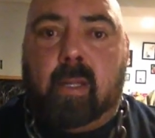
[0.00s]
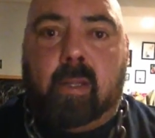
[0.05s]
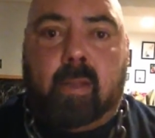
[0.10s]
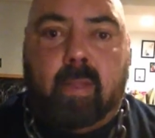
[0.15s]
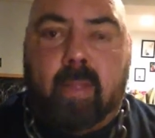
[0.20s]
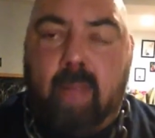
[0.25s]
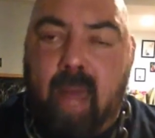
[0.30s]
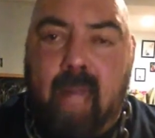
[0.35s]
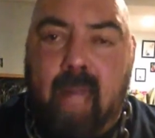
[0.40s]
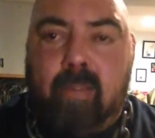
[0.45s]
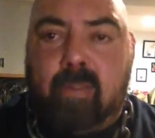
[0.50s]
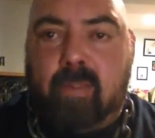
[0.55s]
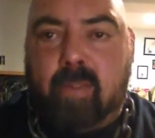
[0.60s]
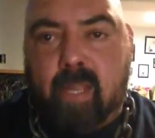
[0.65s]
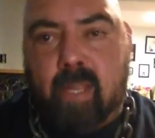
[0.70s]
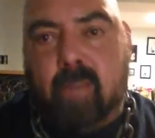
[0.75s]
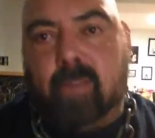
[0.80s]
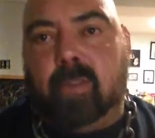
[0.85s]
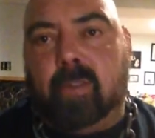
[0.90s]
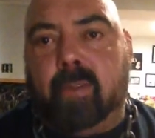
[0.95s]
That's
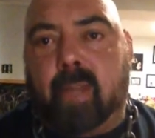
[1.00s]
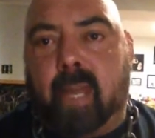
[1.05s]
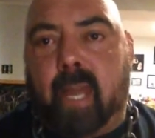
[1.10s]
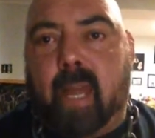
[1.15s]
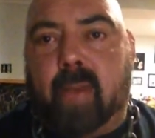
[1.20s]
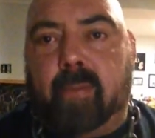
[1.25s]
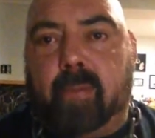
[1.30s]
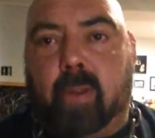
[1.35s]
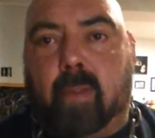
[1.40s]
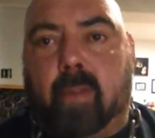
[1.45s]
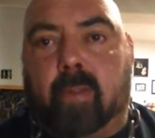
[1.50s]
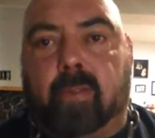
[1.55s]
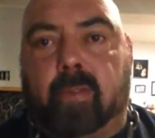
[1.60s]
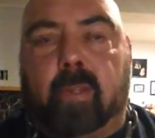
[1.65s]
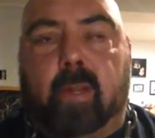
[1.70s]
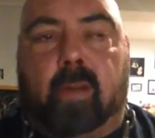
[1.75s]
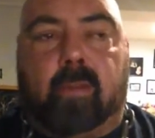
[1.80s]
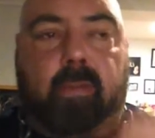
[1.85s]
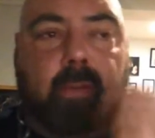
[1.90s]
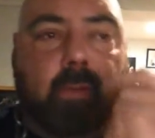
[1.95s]
the issues I have with all this
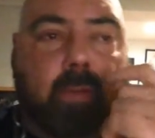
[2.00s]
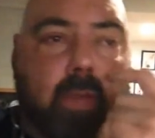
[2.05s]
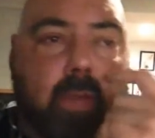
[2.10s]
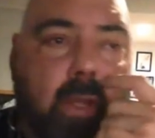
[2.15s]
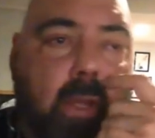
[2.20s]
stuff.